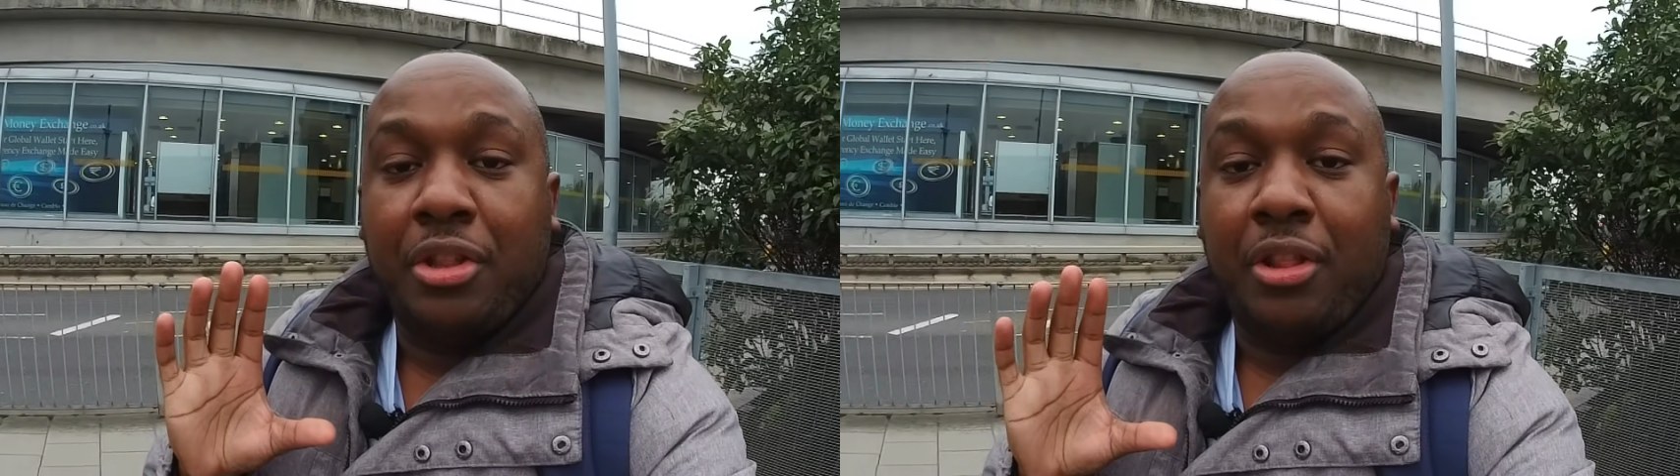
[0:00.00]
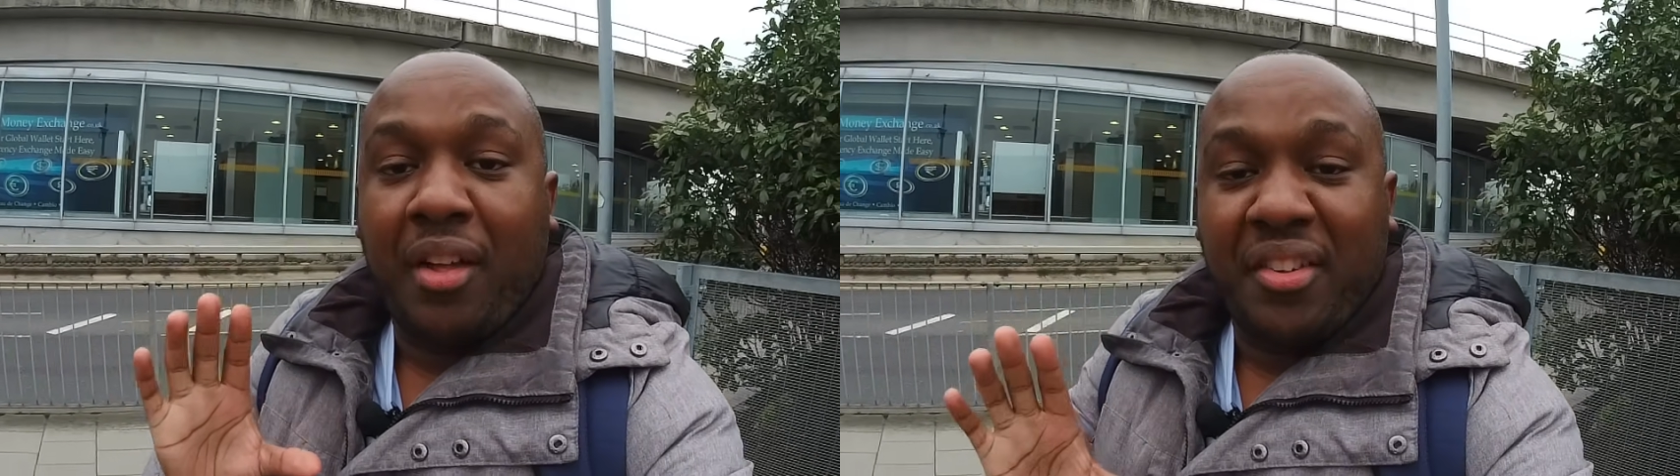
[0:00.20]

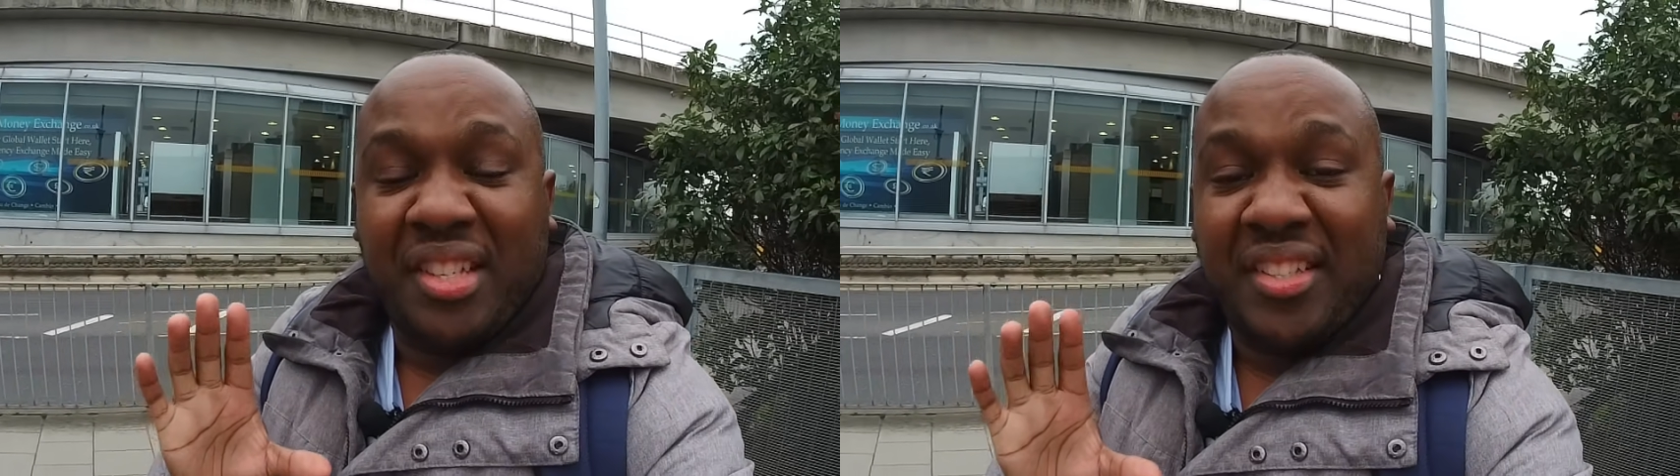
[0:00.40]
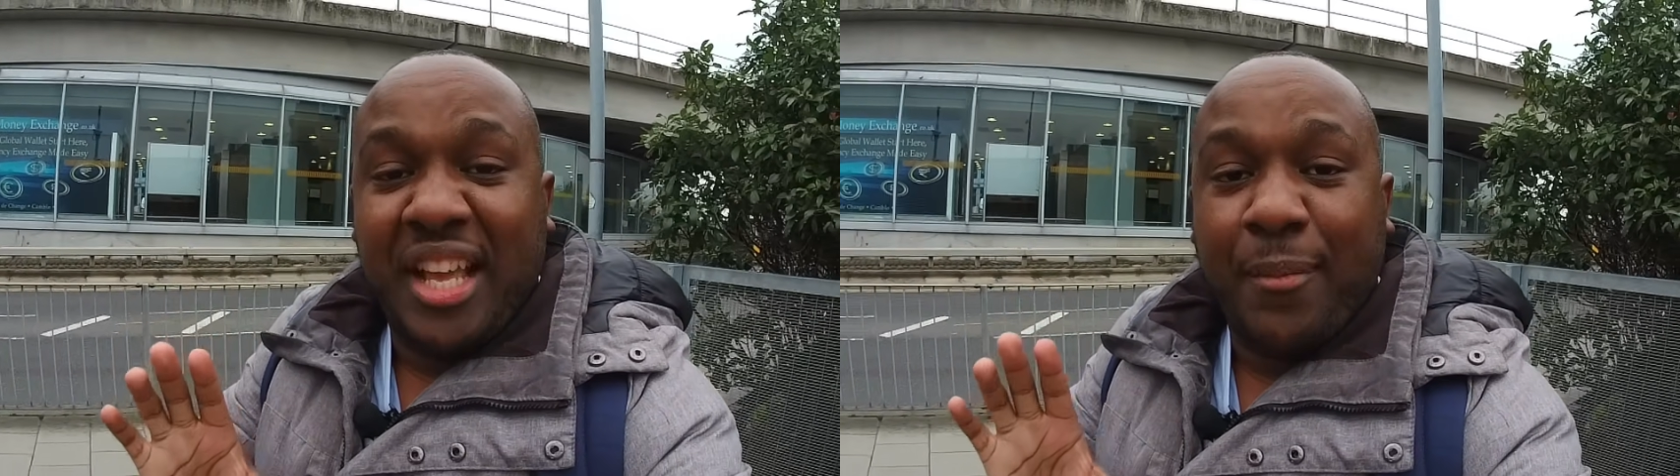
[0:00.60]
London
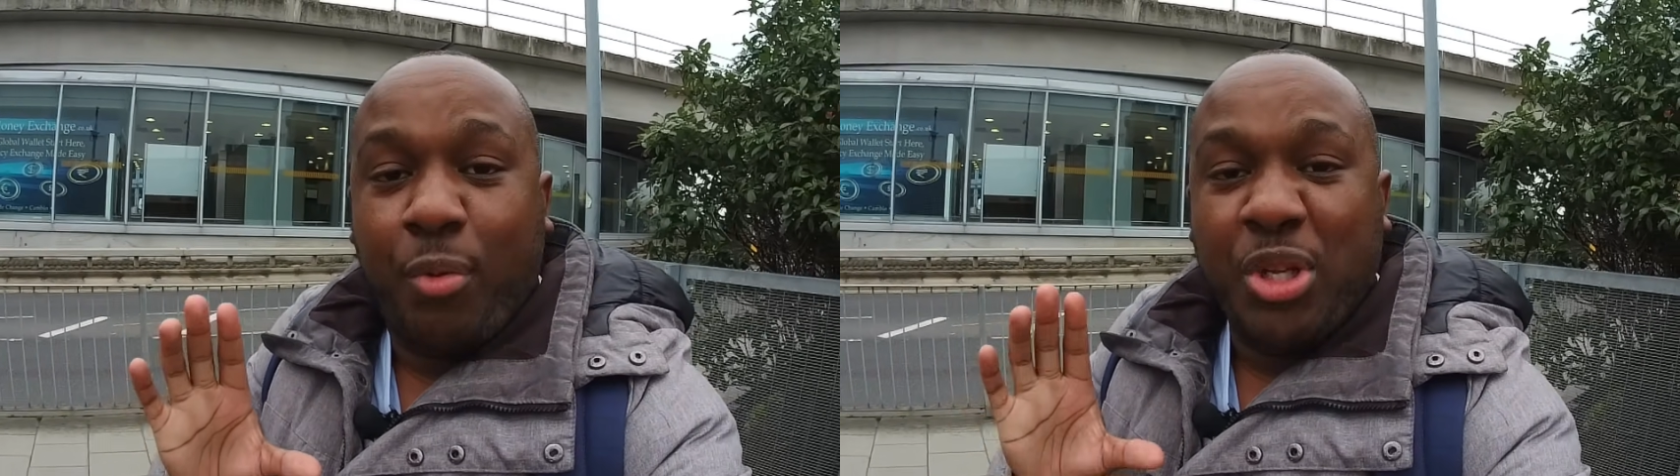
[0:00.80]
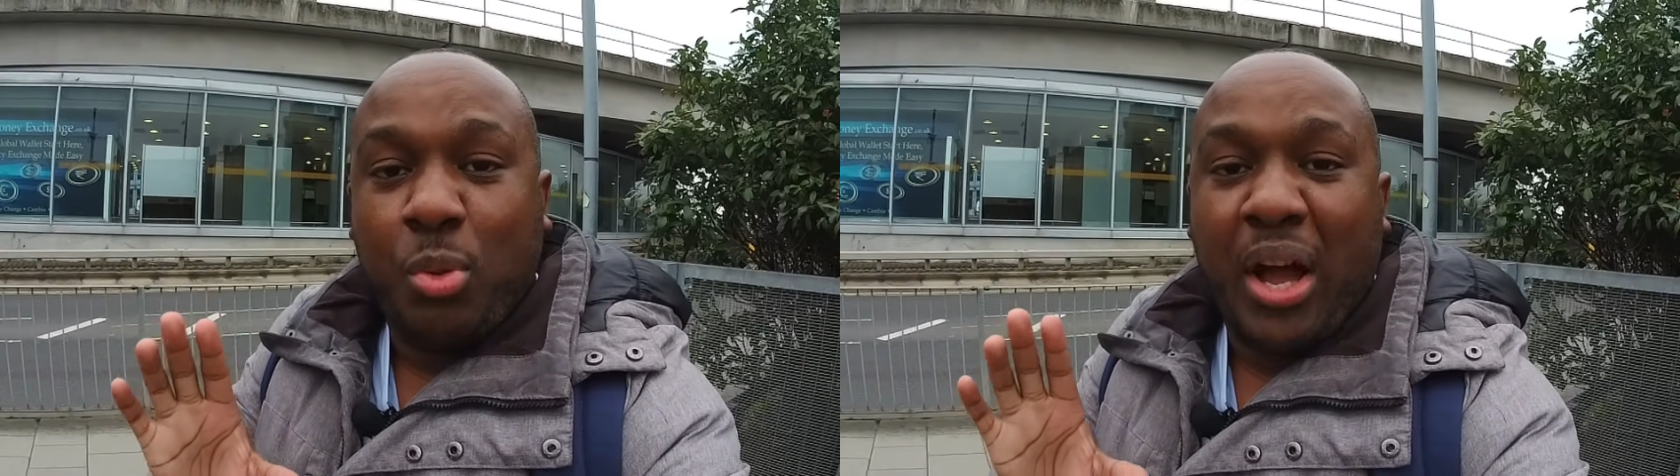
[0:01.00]
City
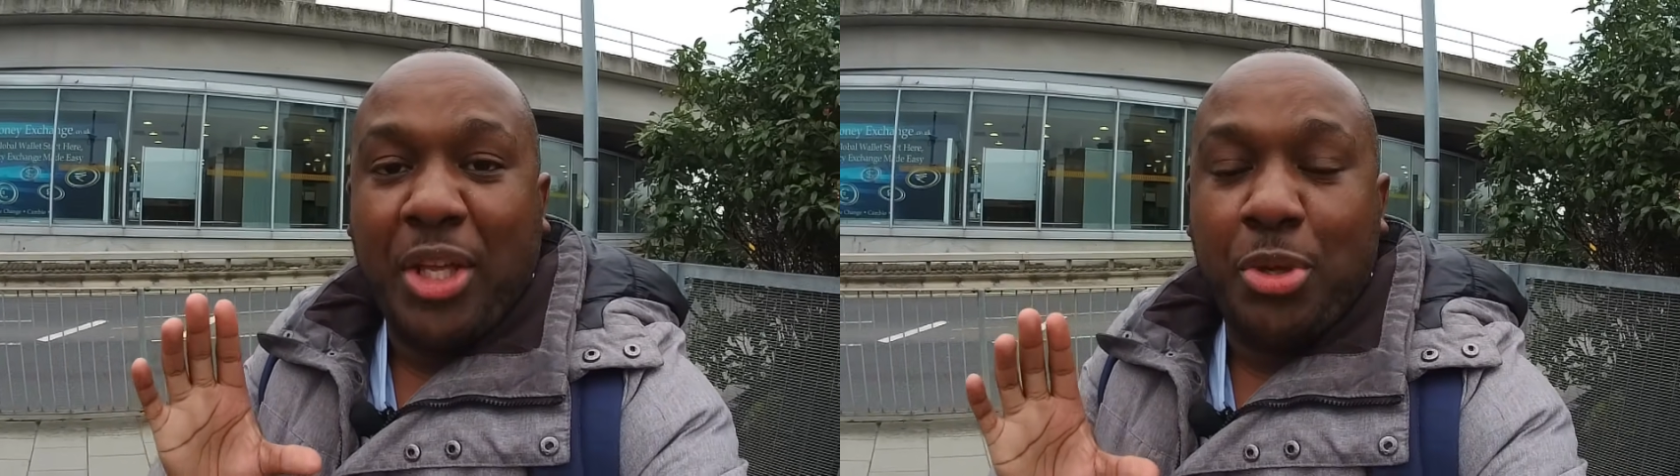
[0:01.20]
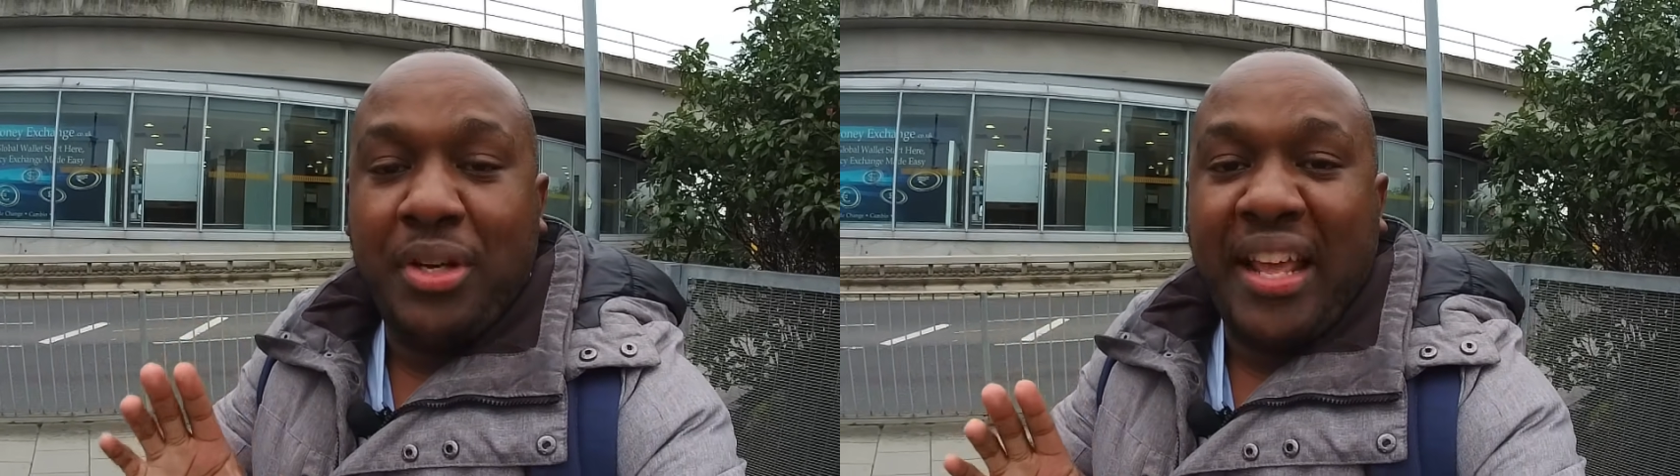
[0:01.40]
Airport is quite
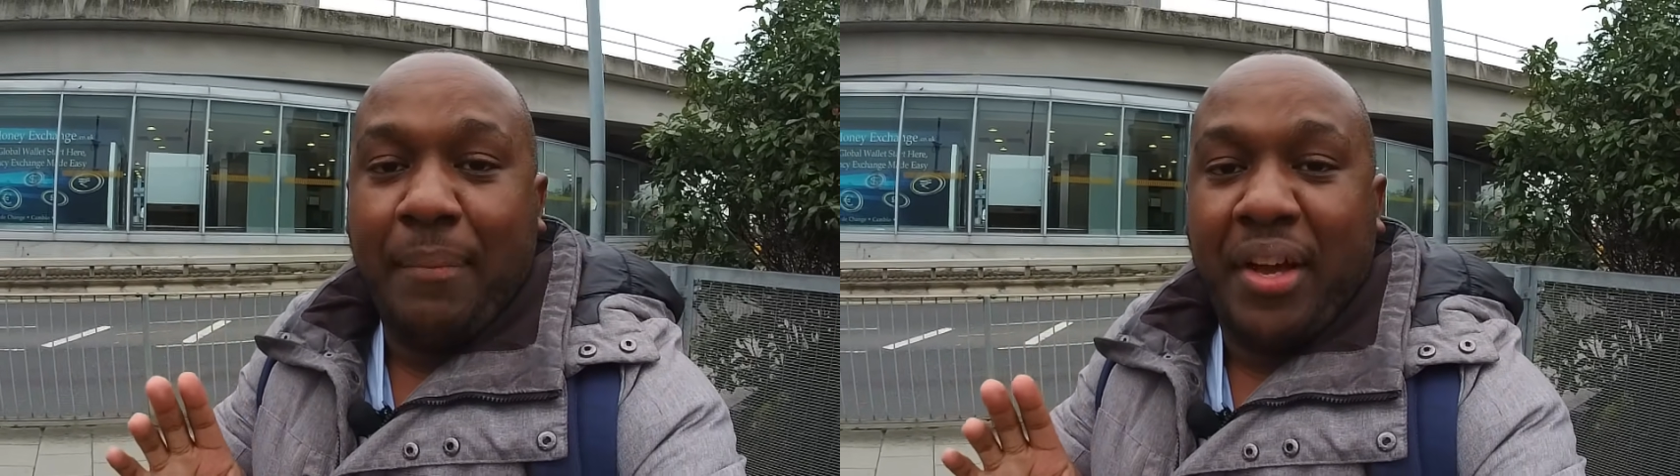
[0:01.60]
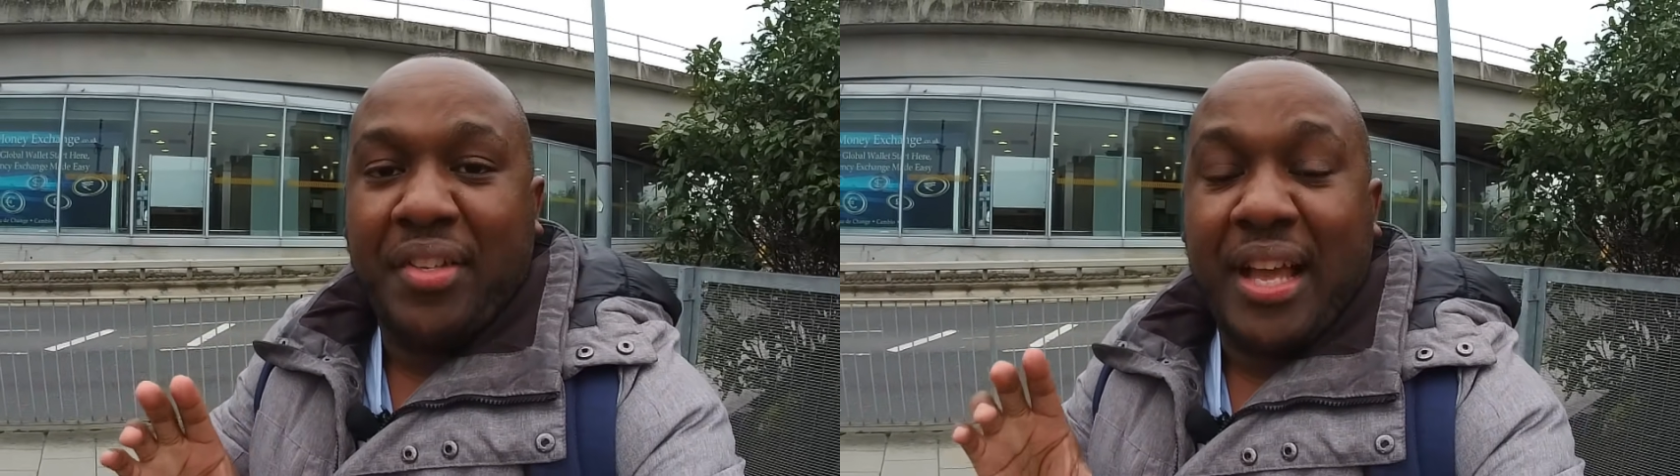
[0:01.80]
unique because